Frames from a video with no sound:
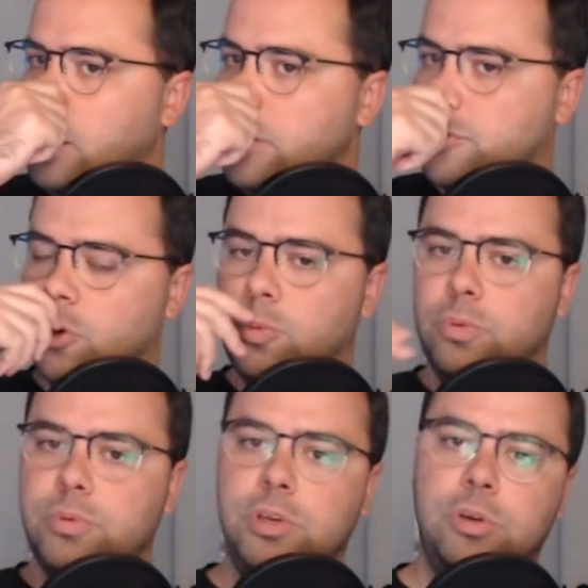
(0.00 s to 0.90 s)
So
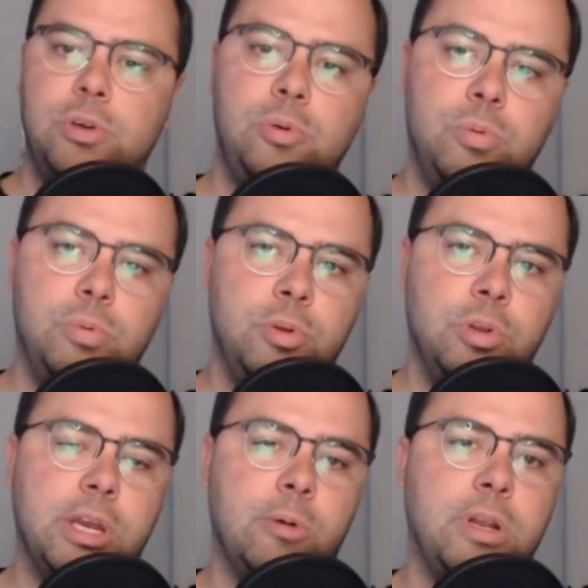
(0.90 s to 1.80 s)
you
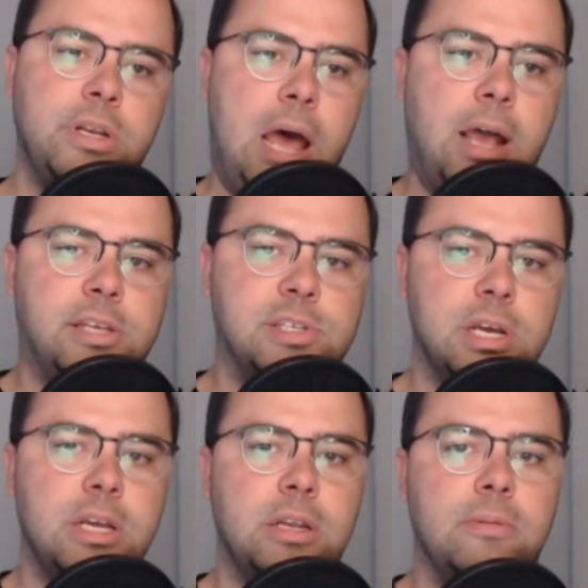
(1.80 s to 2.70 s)
look at what Doc has
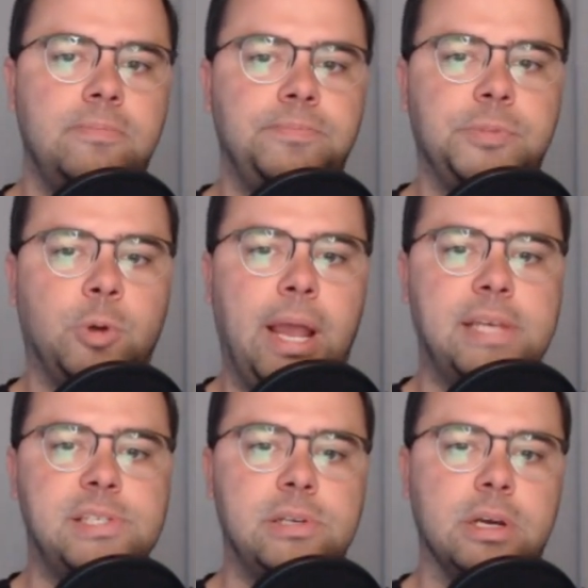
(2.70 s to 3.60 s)
done or
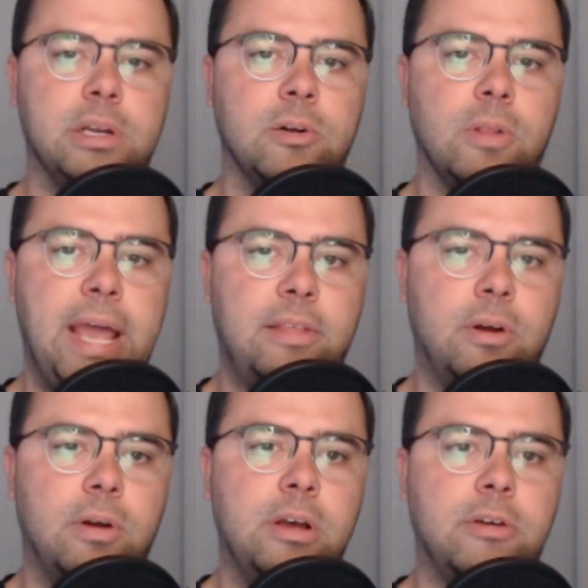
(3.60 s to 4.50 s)
hasn't done or lack
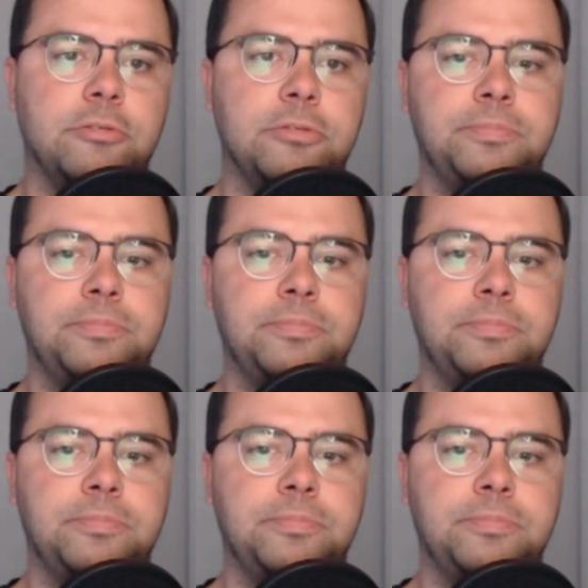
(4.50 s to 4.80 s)
thereof,